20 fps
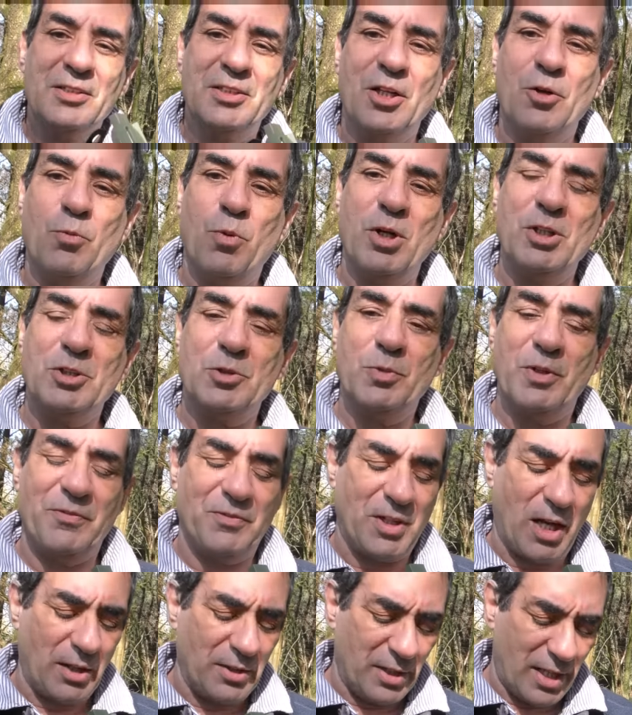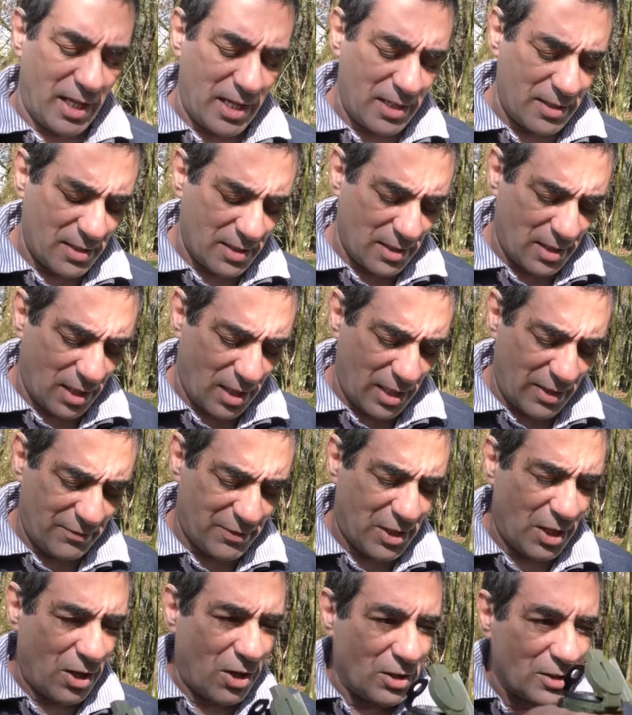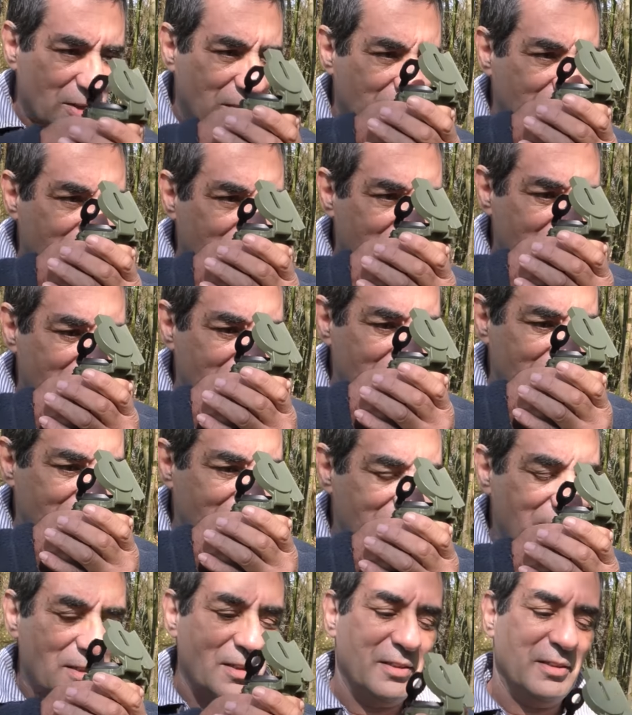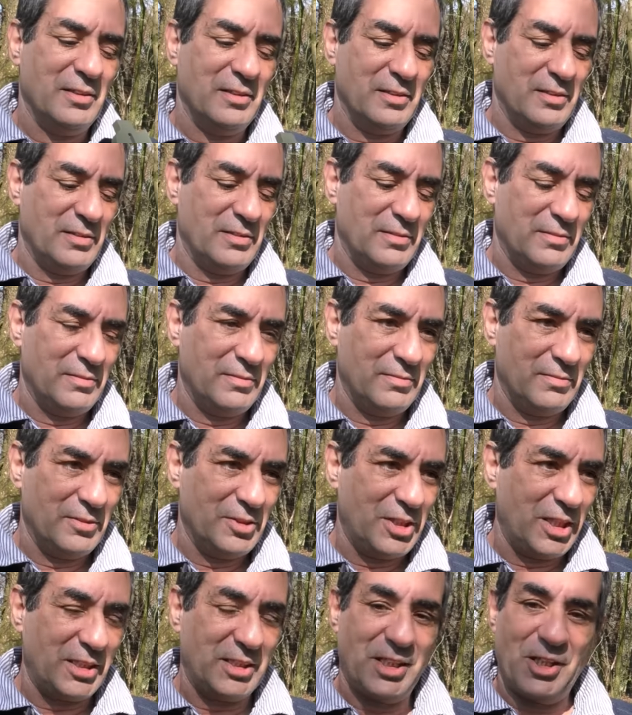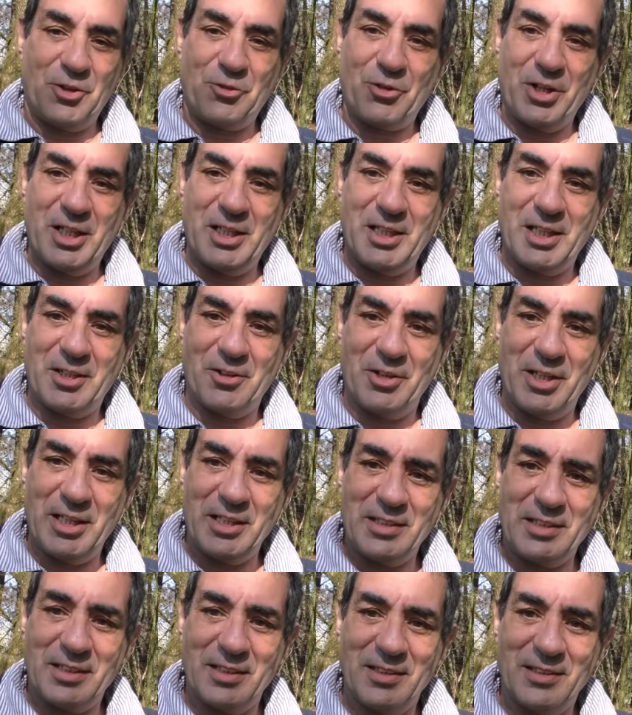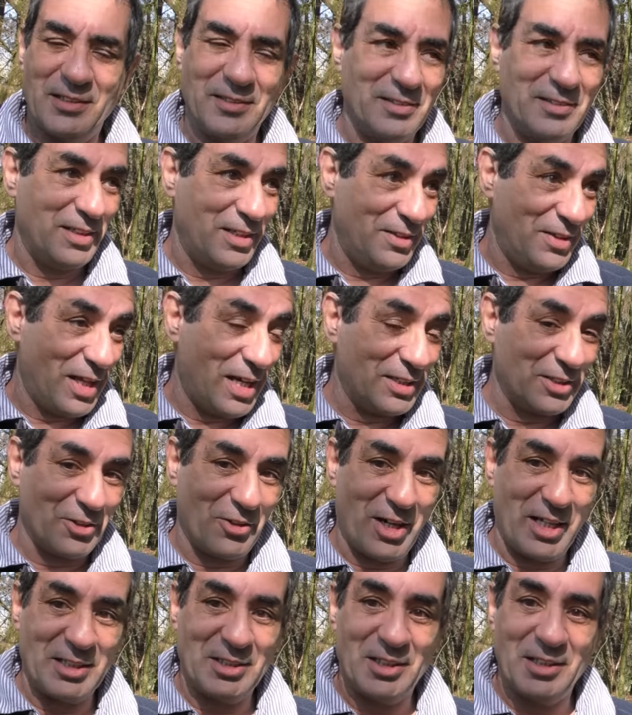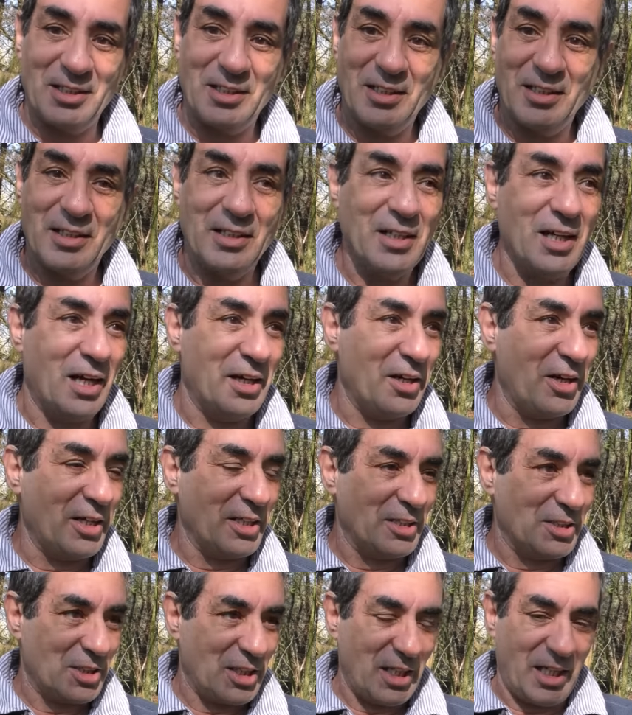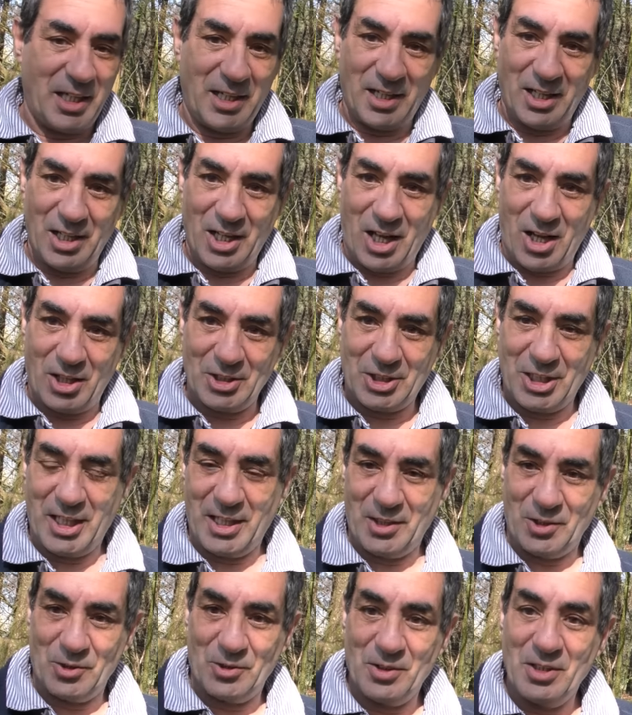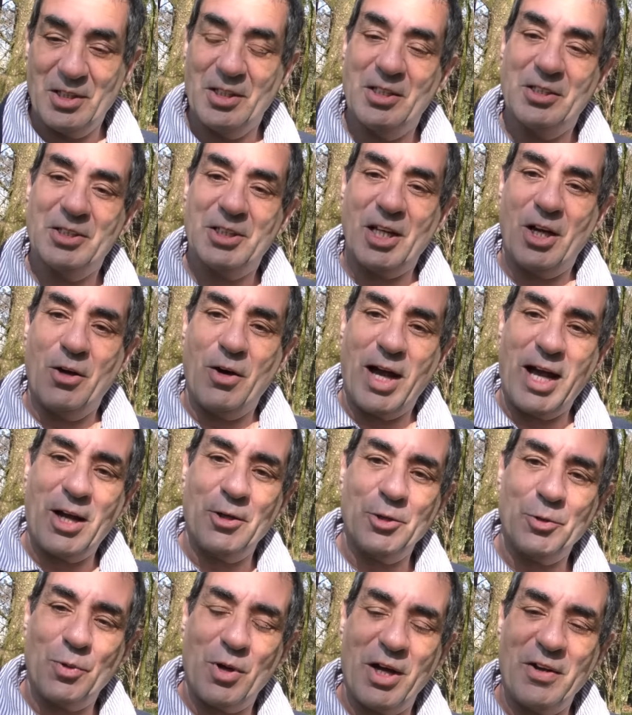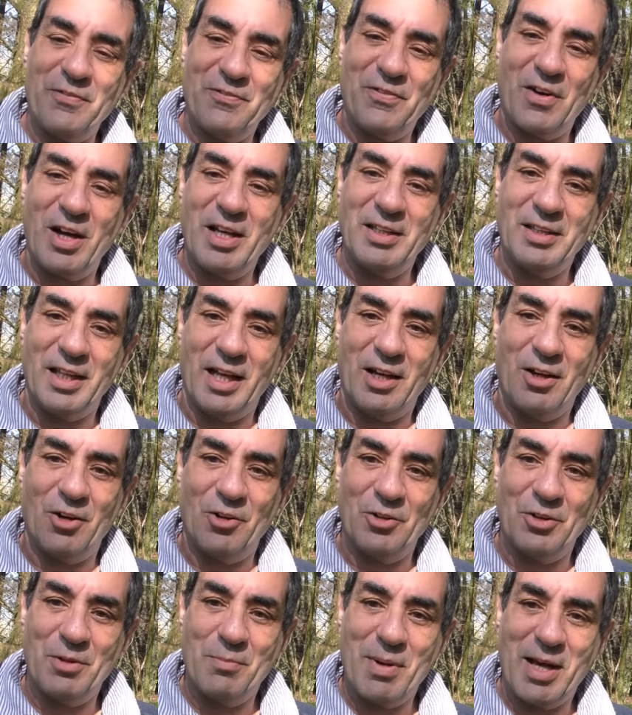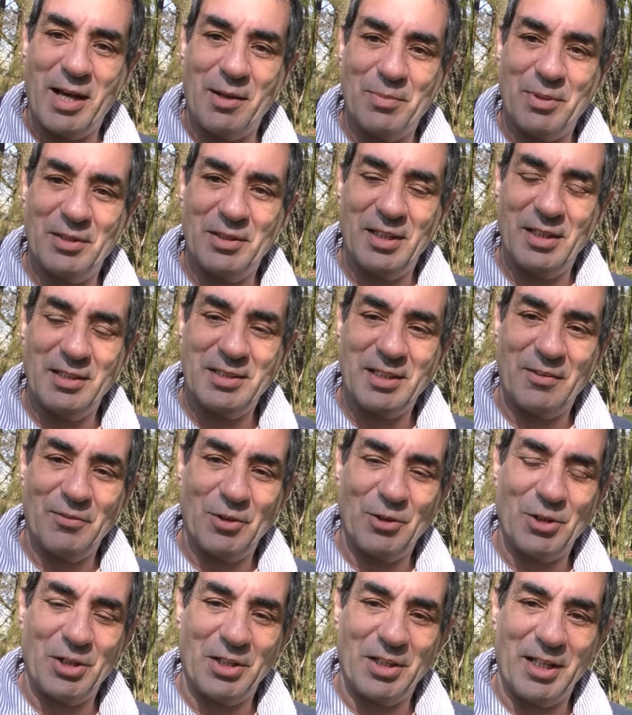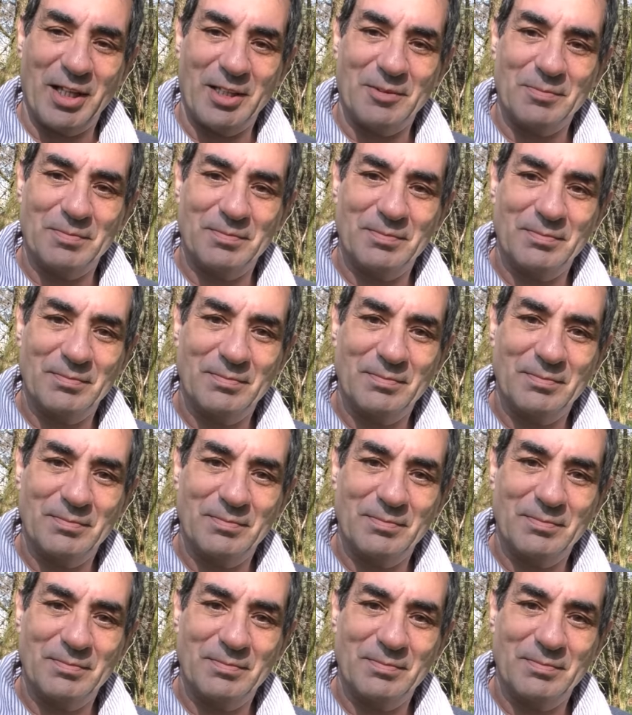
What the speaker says: So once we've done that, I've got 63 degrees in that direction, and I can see a large hill. So how do I find that on the map? Let's have a look at that.